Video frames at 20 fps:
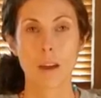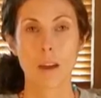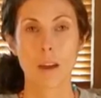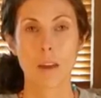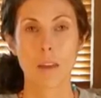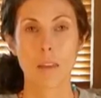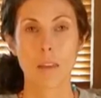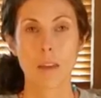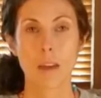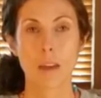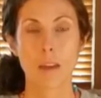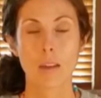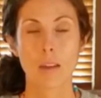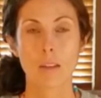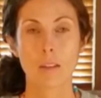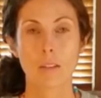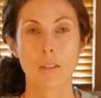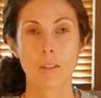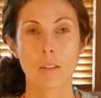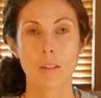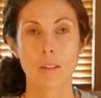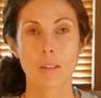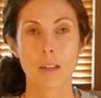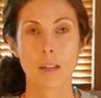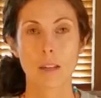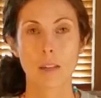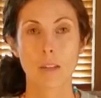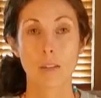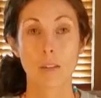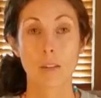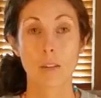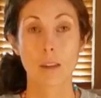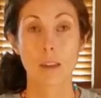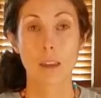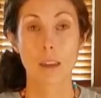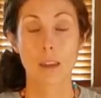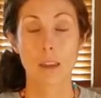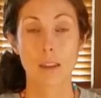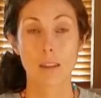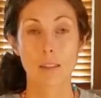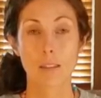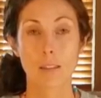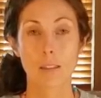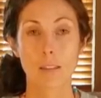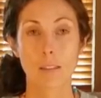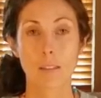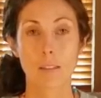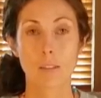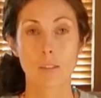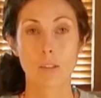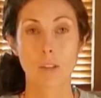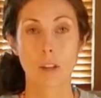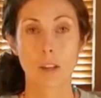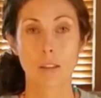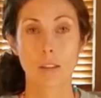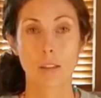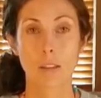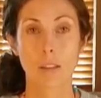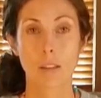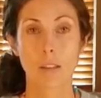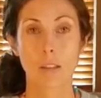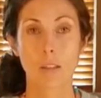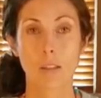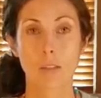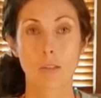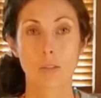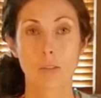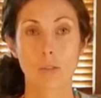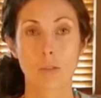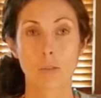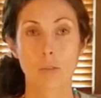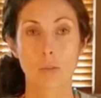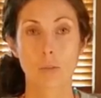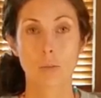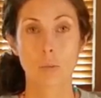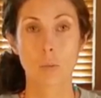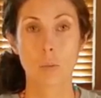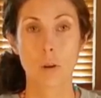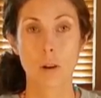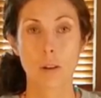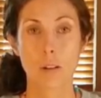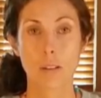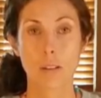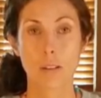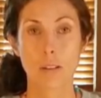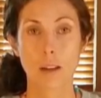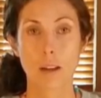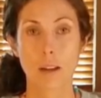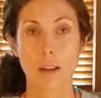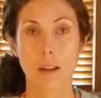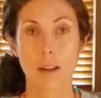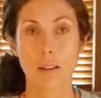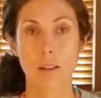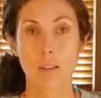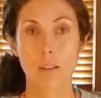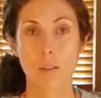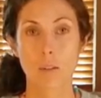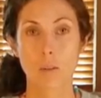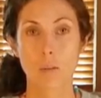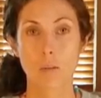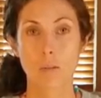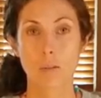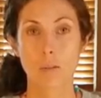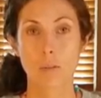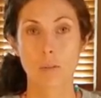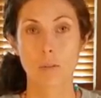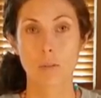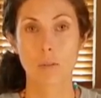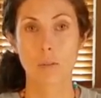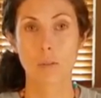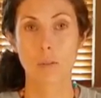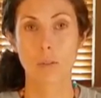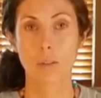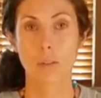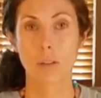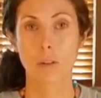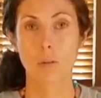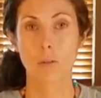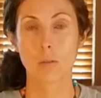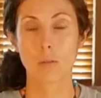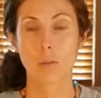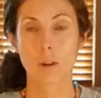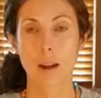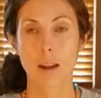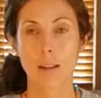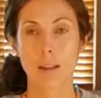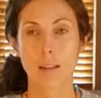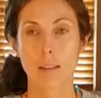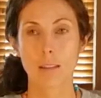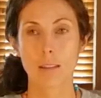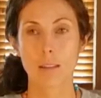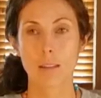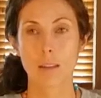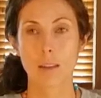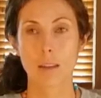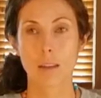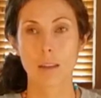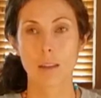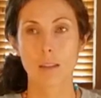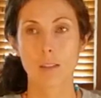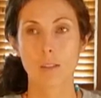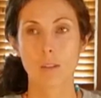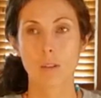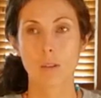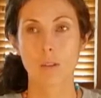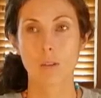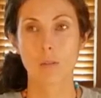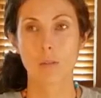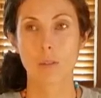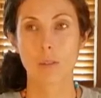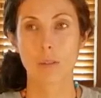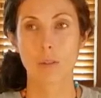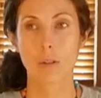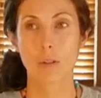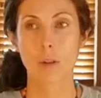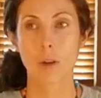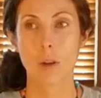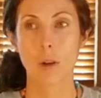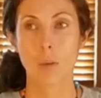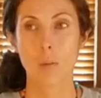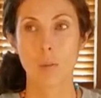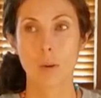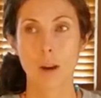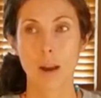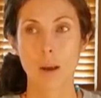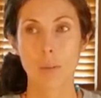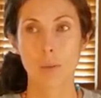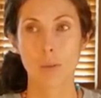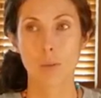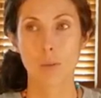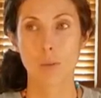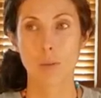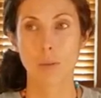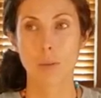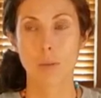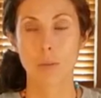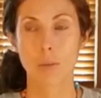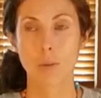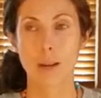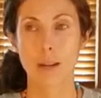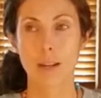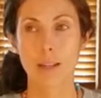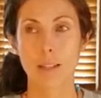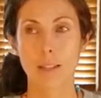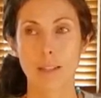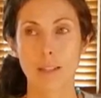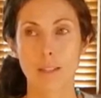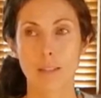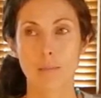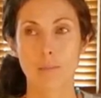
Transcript: And then you can take your gaze gently to one side. So just kind of tracking the gaze over perhaps toward the right,